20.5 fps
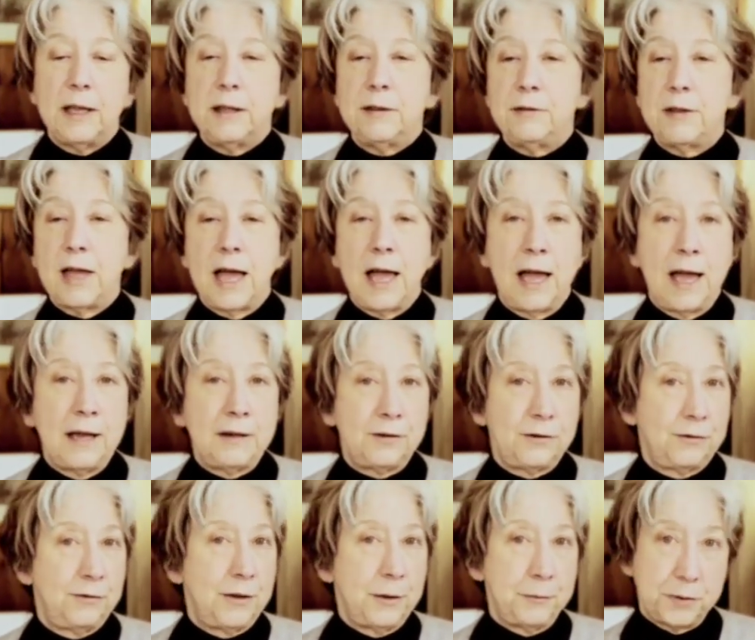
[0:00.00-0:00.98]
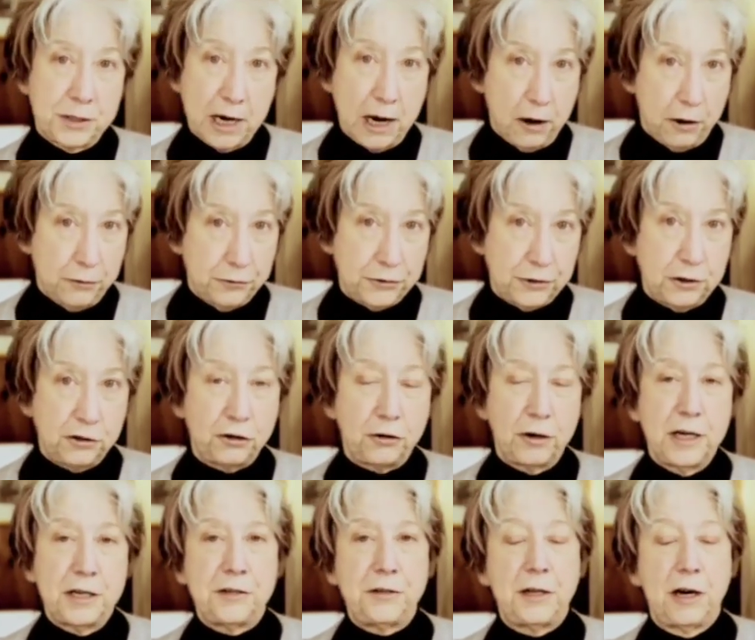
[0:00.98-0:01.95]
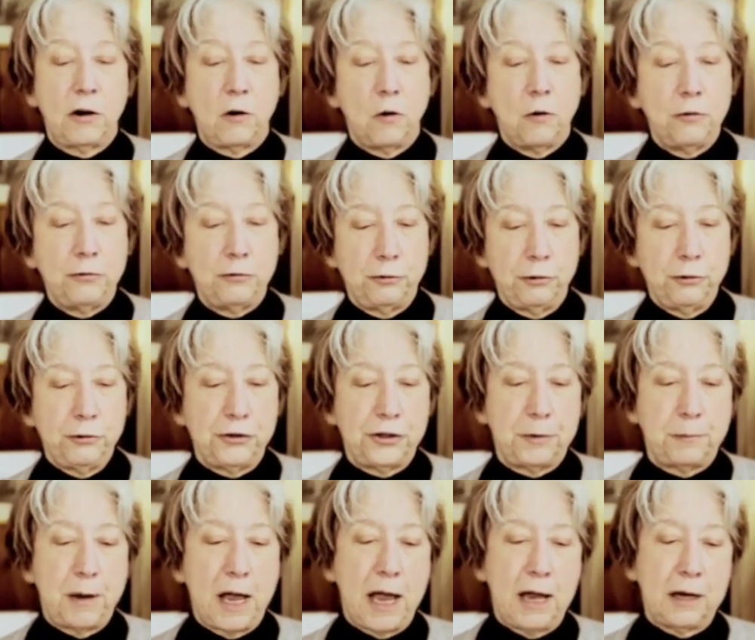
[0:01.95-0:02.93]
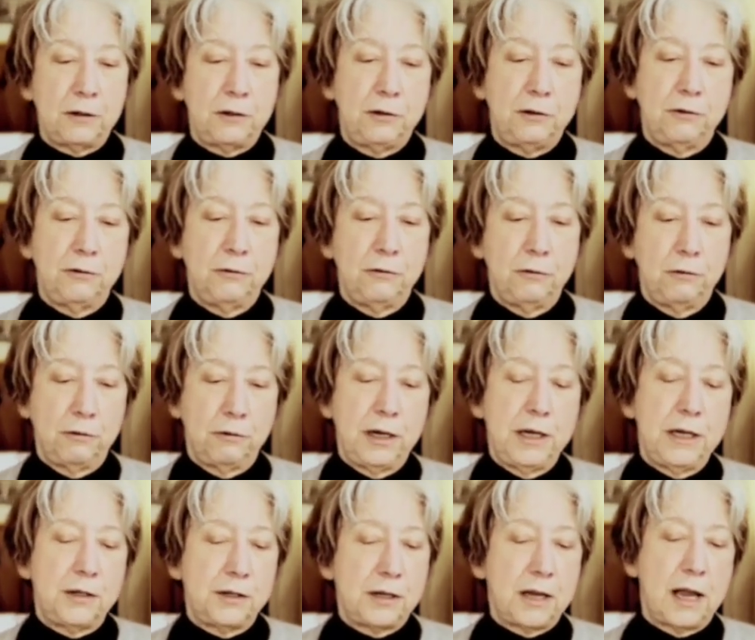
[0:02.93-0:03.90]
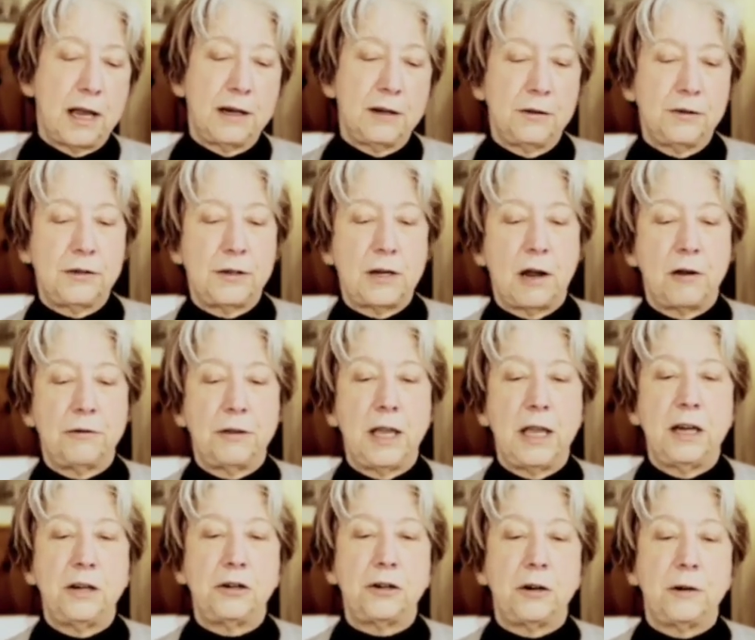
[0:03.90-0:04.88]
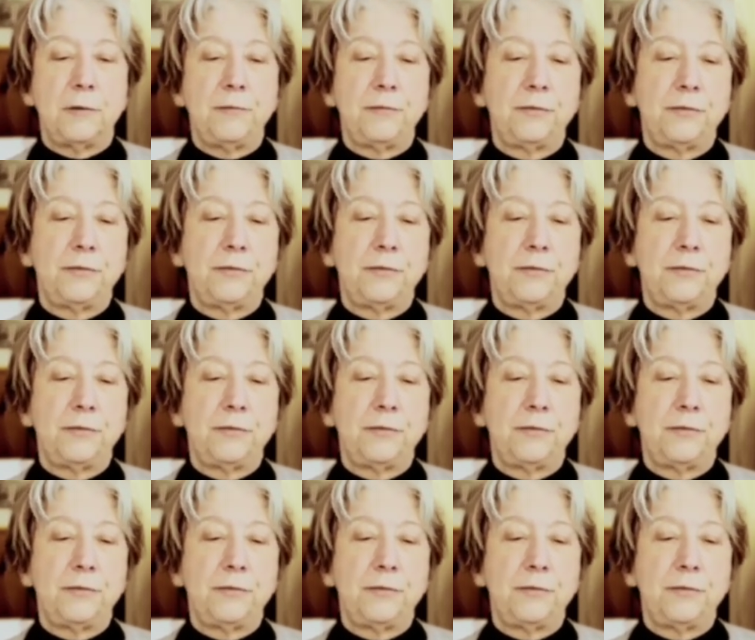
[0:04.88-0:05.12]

that themselves trace their own roots back to Greece and South Asia.